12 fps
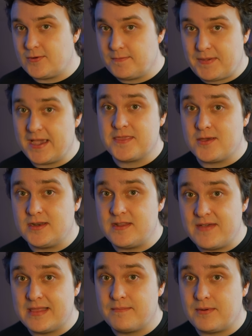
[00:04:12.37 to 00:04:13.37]
or Python
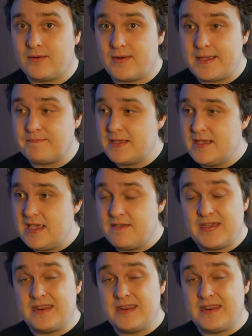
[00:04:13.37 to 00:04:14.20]
developer, right? If